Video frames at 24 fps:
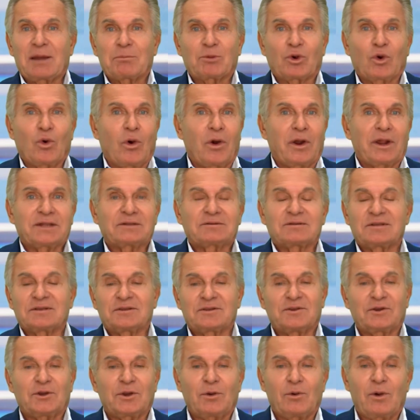I'm going
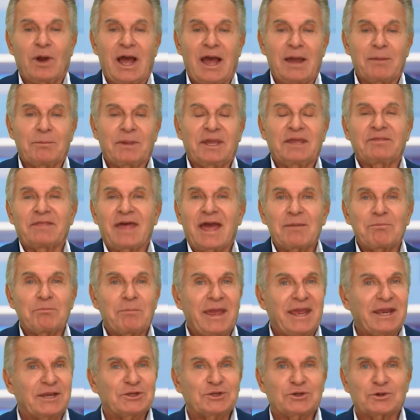to do. I mean, that
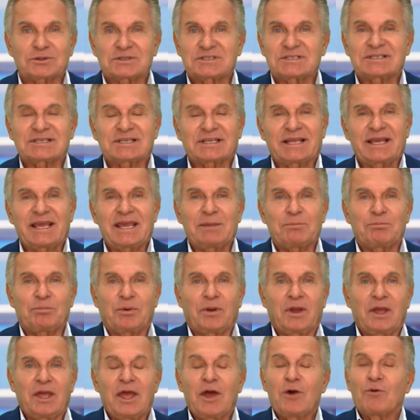makes your
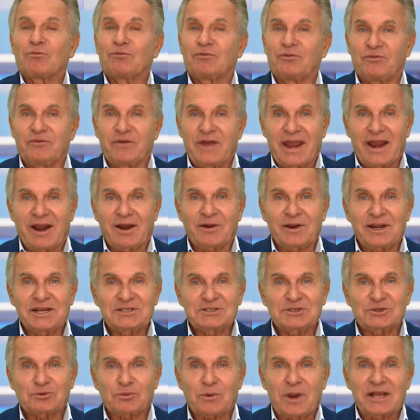sleep
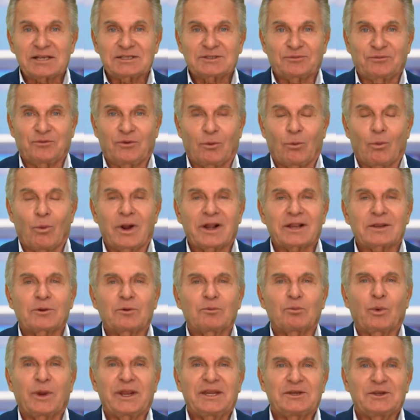very stressful. What
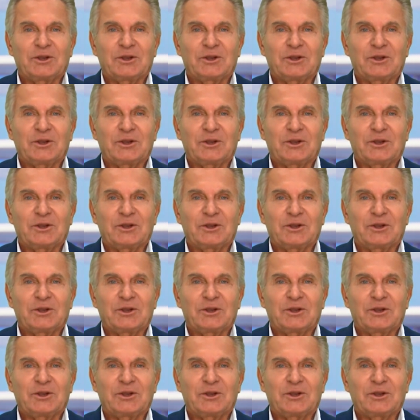can we